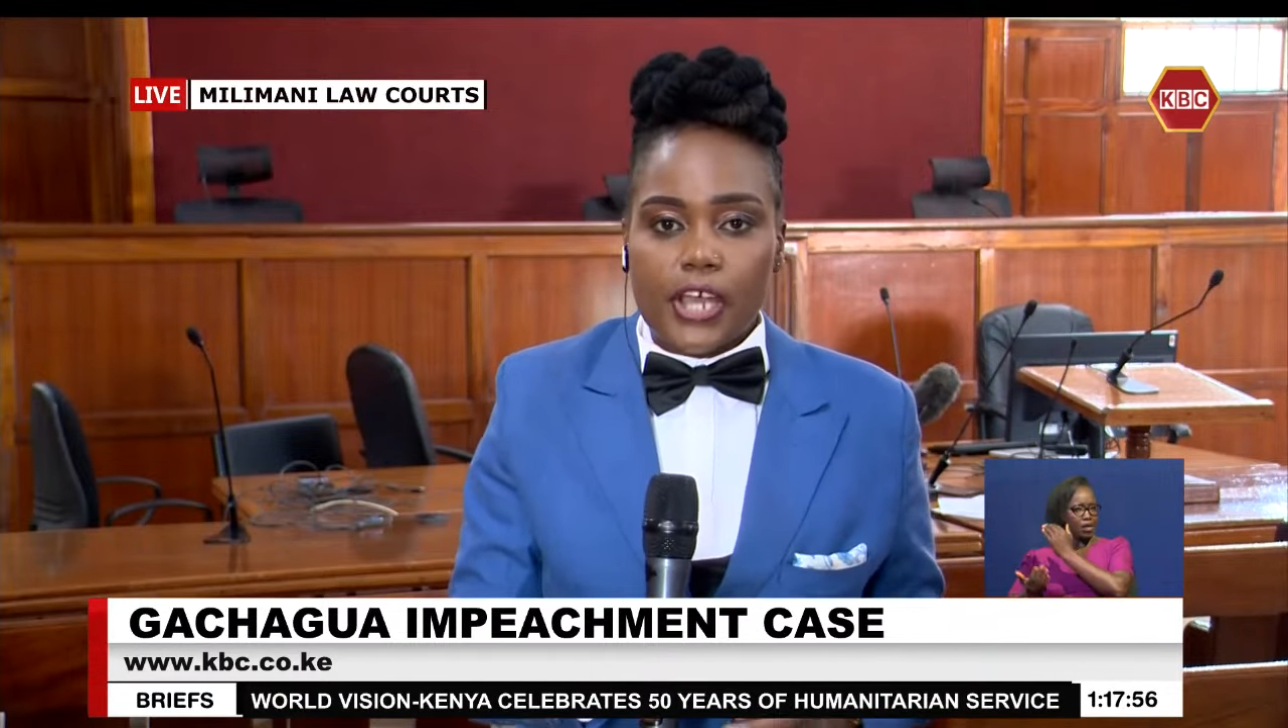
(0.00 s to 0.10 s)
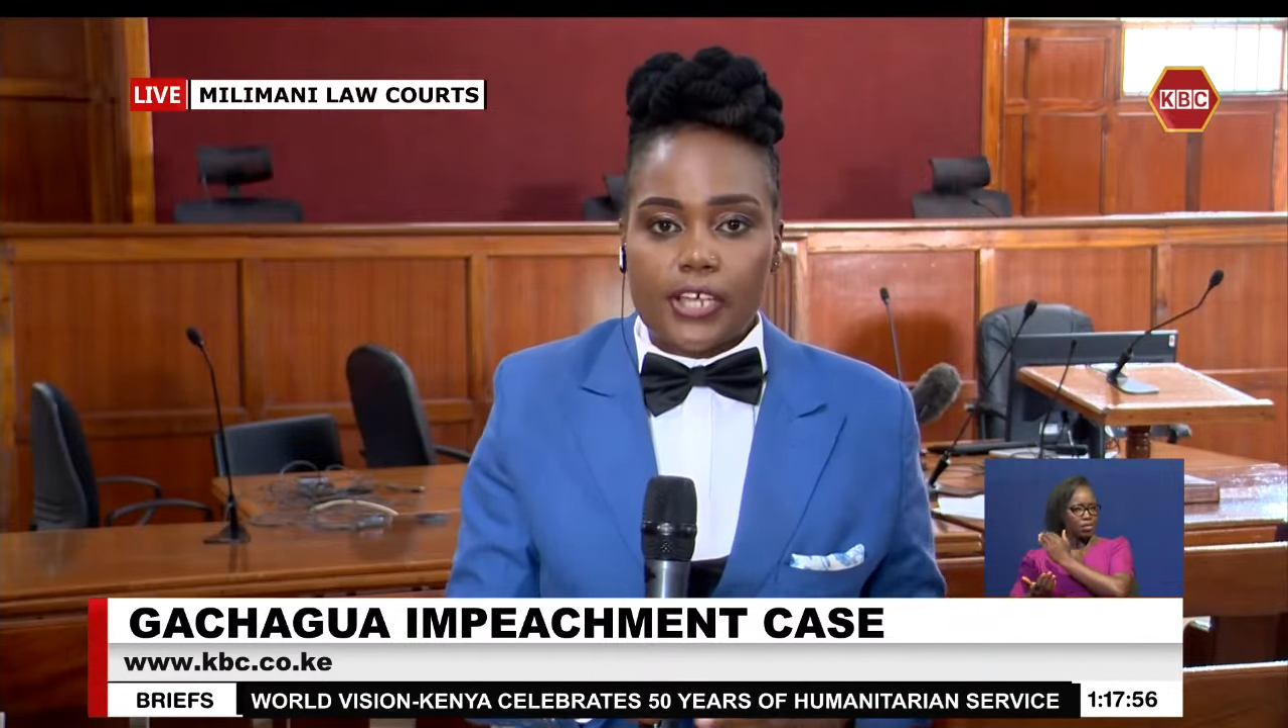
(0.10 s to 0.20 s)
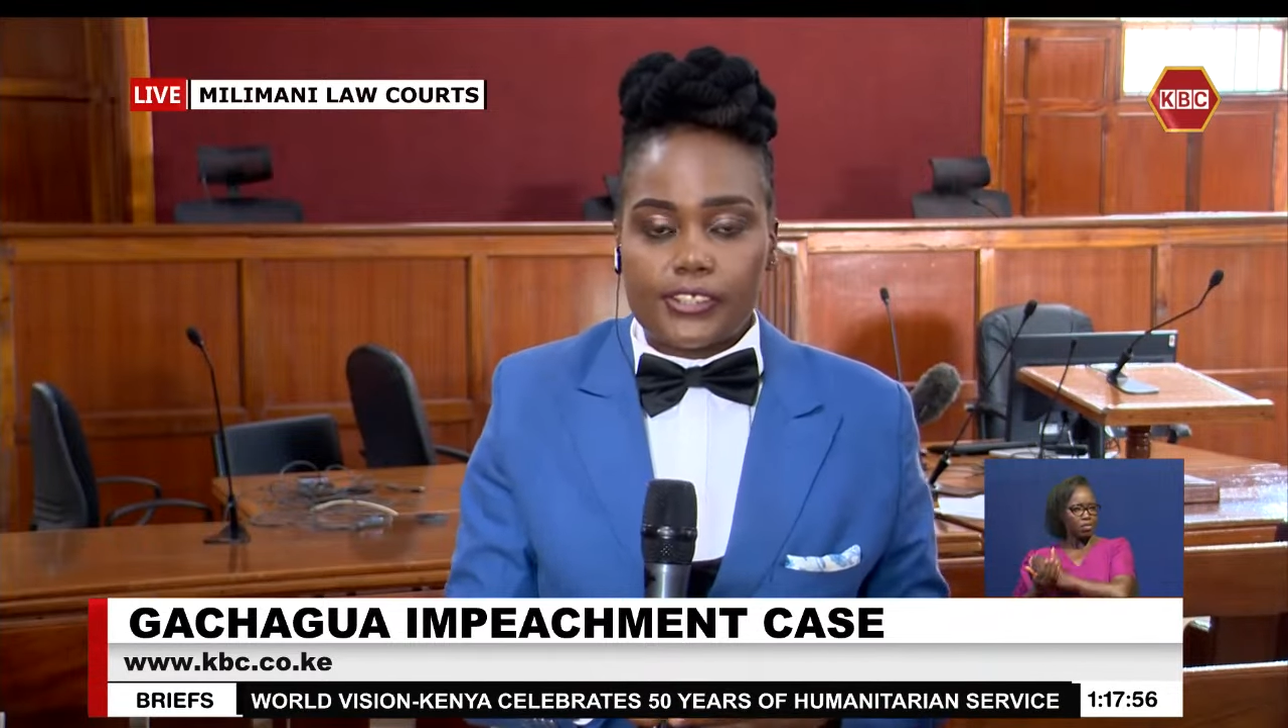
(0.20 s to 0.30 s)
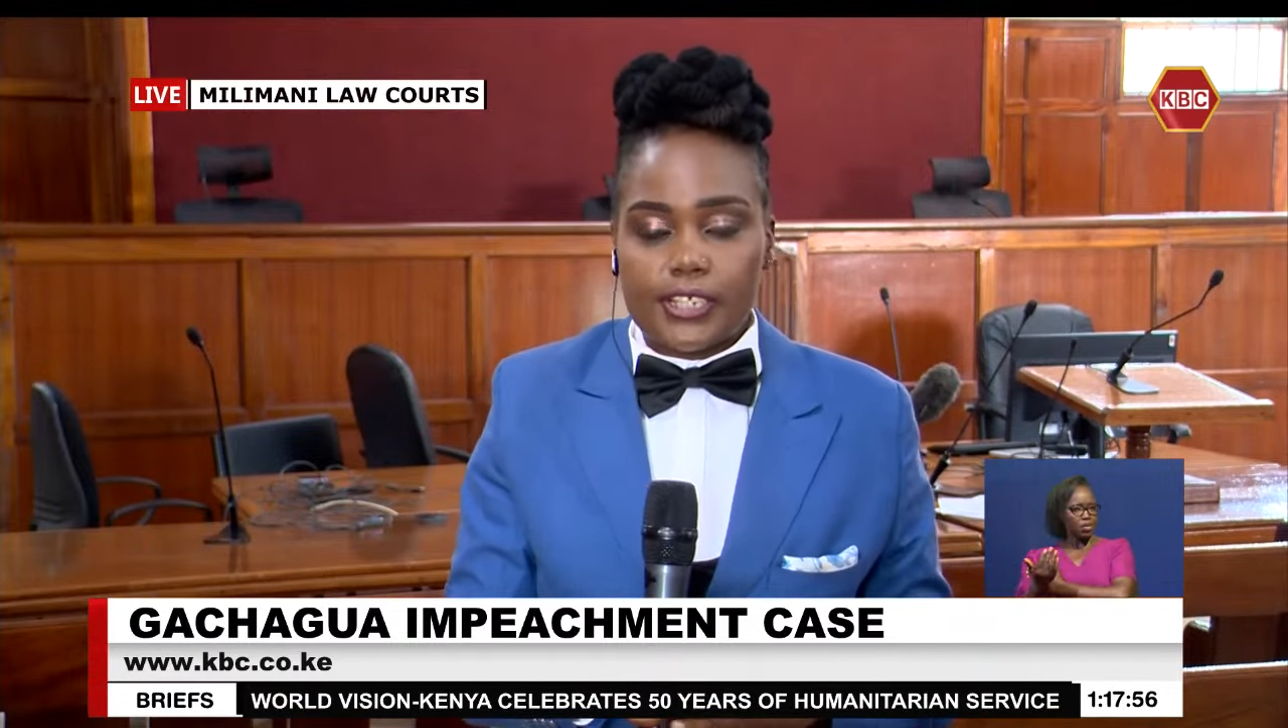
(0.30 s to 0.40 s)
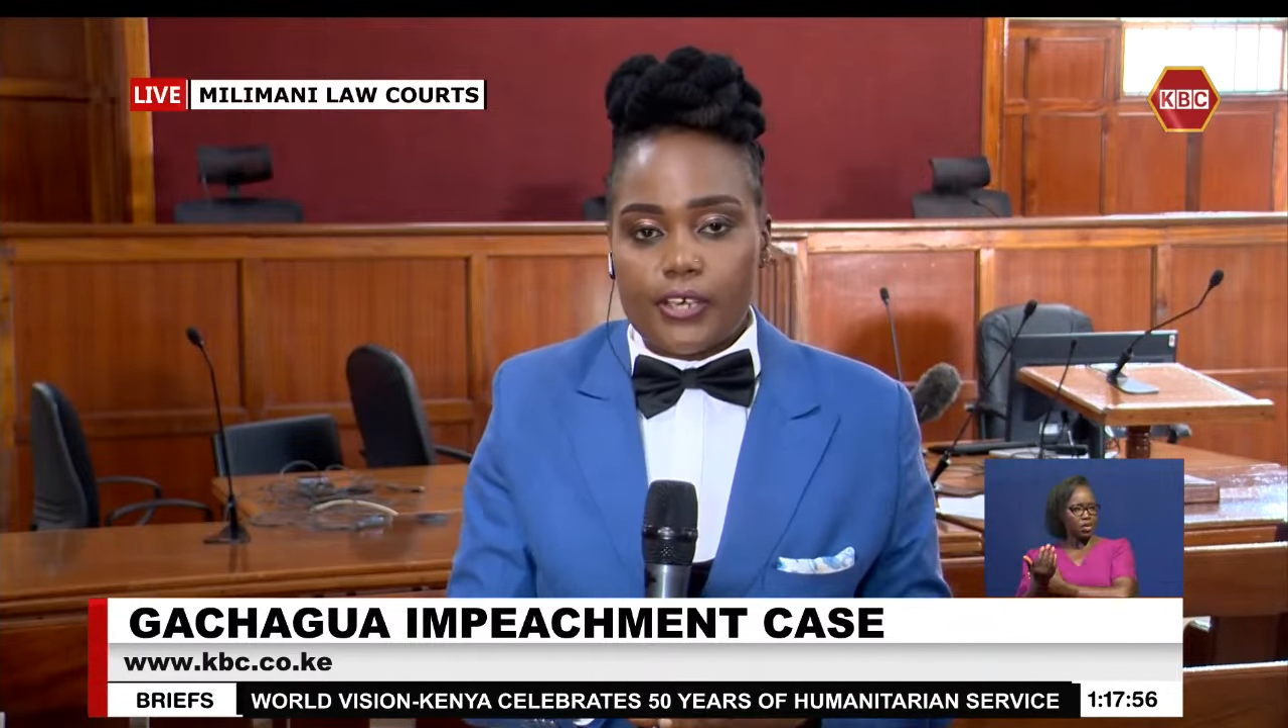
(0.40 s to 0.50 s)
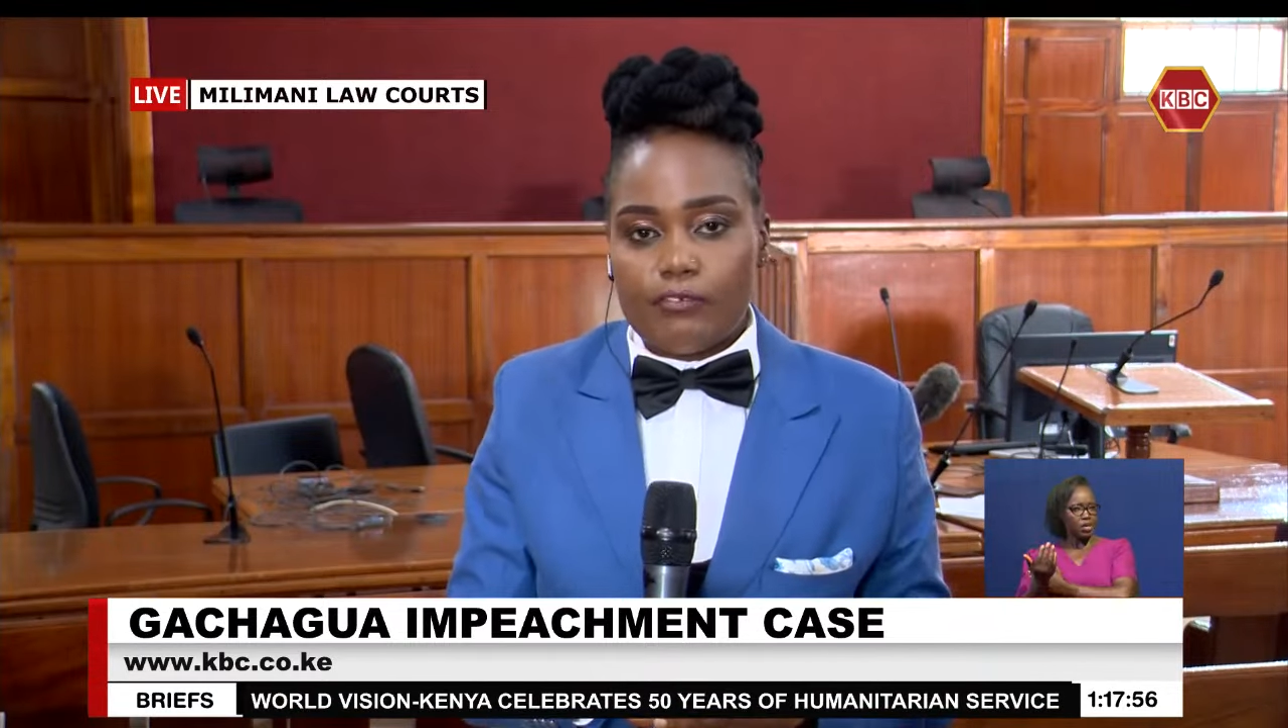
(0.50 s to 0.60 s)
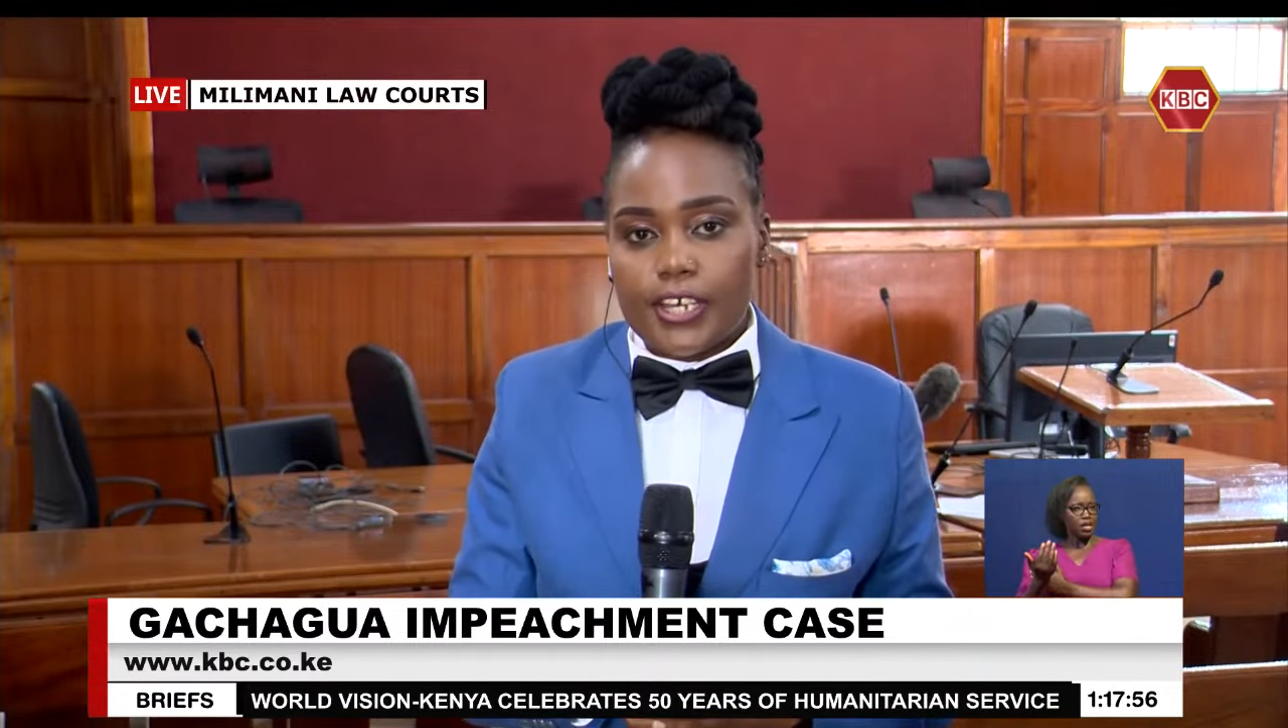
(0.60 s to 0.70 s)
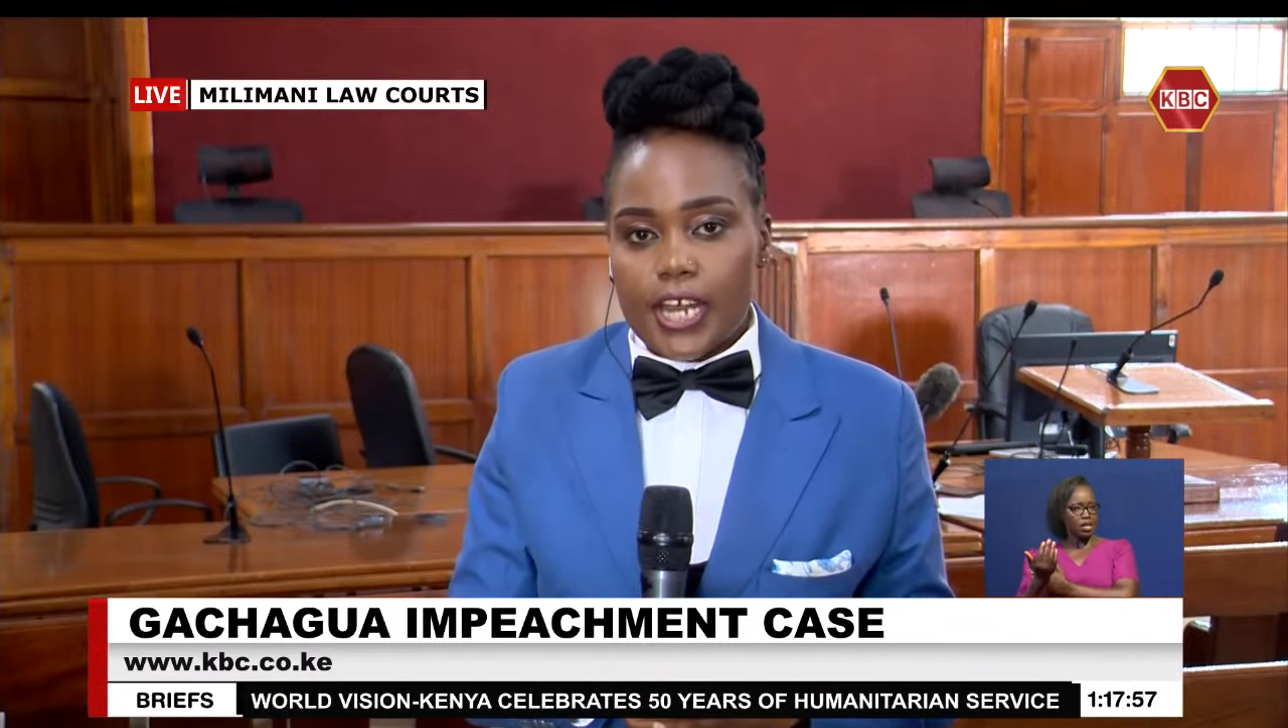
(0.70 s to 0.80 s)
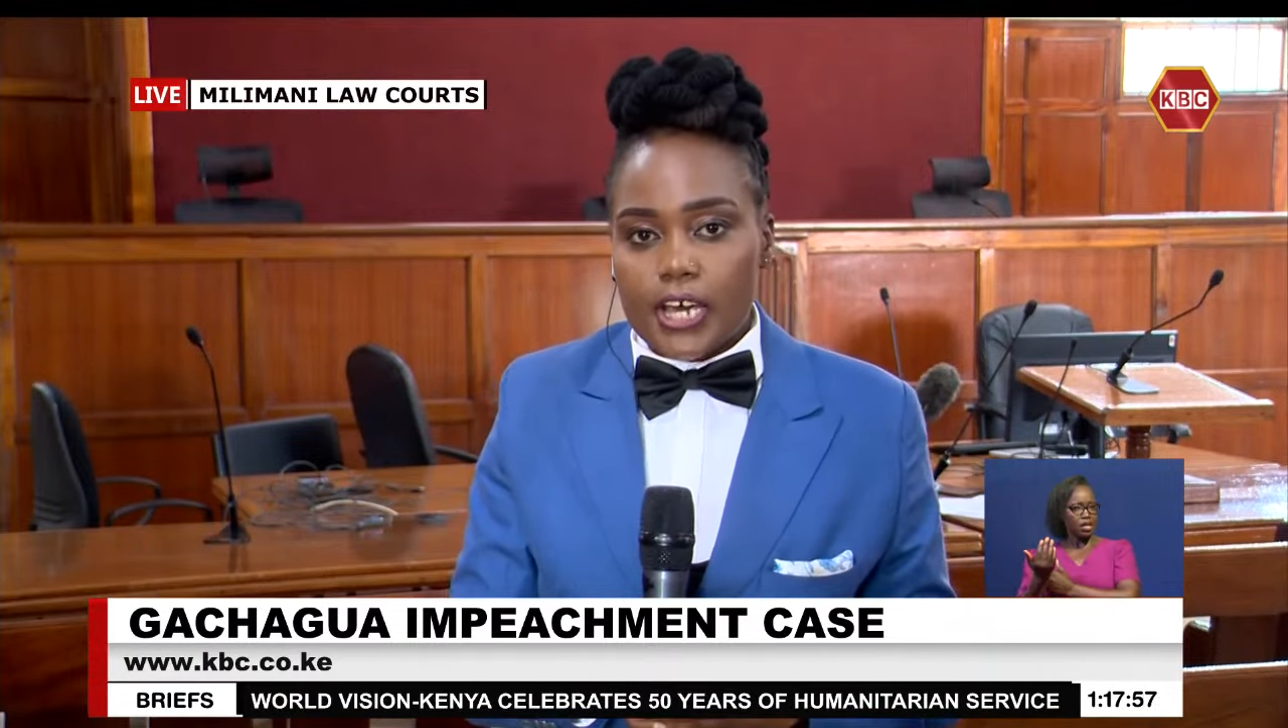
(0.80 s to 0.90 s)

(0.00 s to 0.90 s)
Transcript: has given